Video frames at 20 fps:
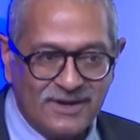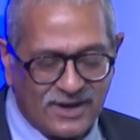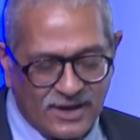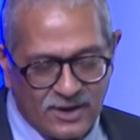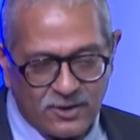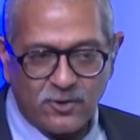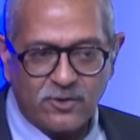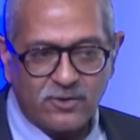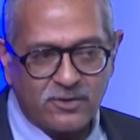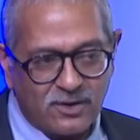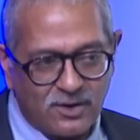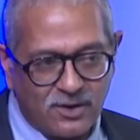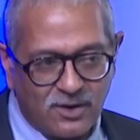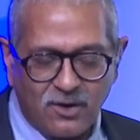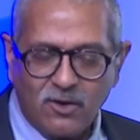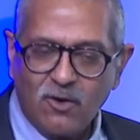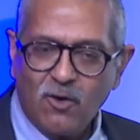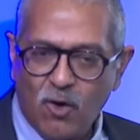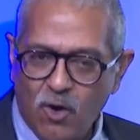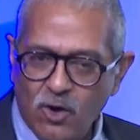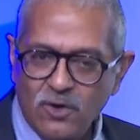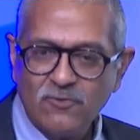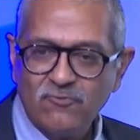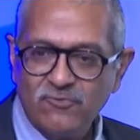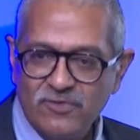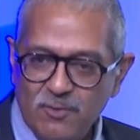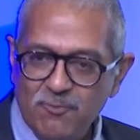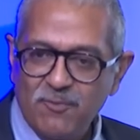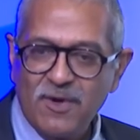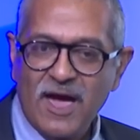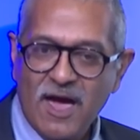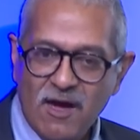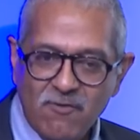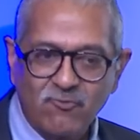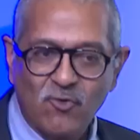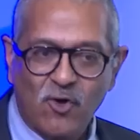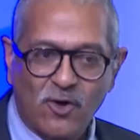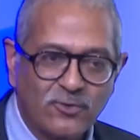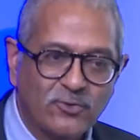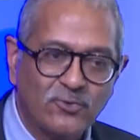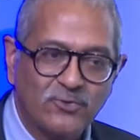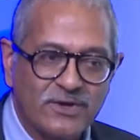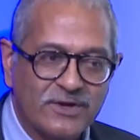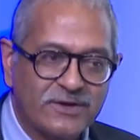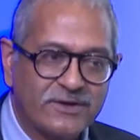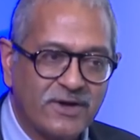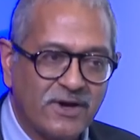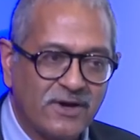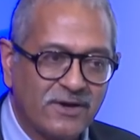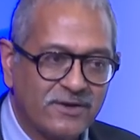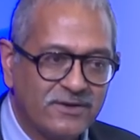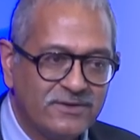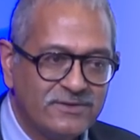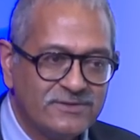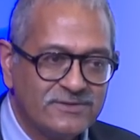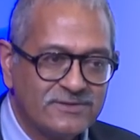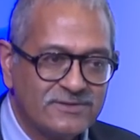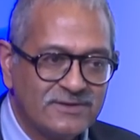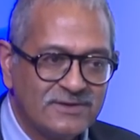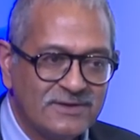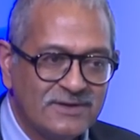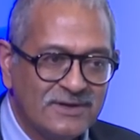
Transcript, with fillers: and uh, all of them have gone to their targets.